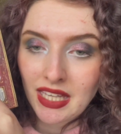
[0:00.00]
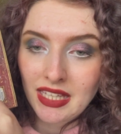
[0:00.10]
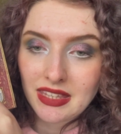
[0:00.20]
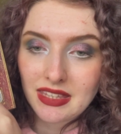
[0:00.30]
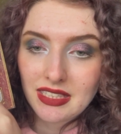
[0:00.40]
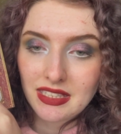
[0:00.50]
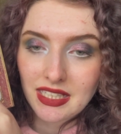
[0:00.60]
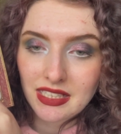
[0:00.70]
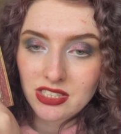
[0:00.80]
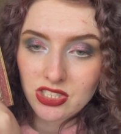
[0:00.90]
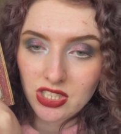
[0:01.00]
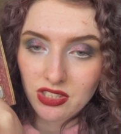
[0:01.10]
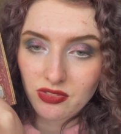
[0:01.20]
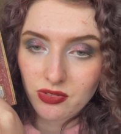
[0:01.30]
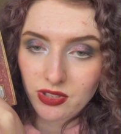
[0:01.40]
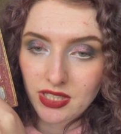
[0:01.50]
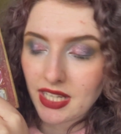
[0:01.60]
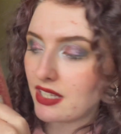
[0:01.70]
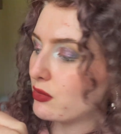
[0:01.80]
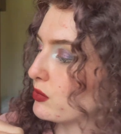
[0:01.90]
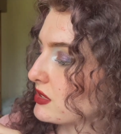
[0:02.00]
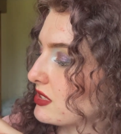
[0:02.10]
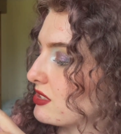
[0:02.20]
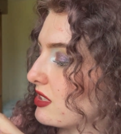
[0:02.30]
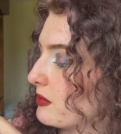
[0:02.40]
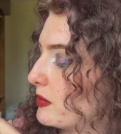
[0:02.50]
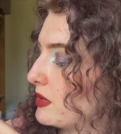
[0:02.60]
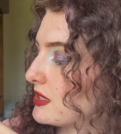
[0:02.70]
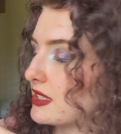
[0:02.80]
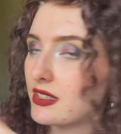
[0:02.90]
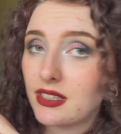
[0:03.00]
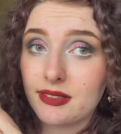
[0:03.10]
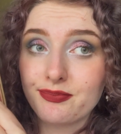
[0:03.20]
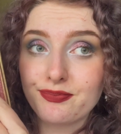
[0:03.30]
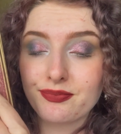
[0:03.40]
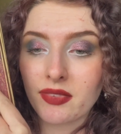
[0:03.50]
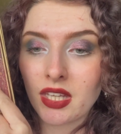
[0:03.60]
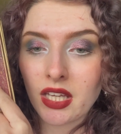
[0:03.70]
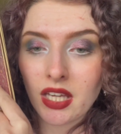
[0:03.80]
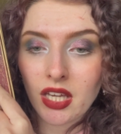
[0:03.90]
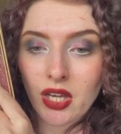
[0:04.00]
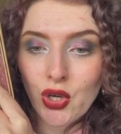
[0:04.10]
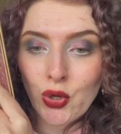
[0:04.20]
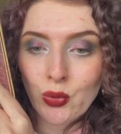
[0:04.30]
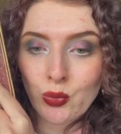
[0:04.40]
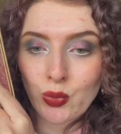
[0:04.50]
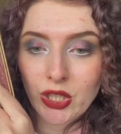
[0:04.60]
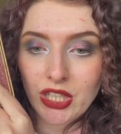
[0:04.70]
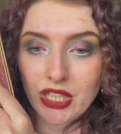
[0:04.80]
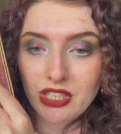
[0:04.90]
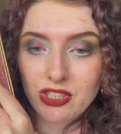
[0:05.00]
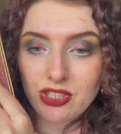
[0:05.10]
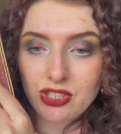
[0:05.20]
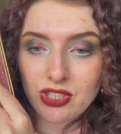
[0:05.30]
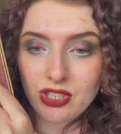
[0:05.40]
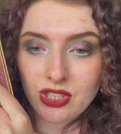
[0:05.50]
The next shade for that was the shade Poinsettia, which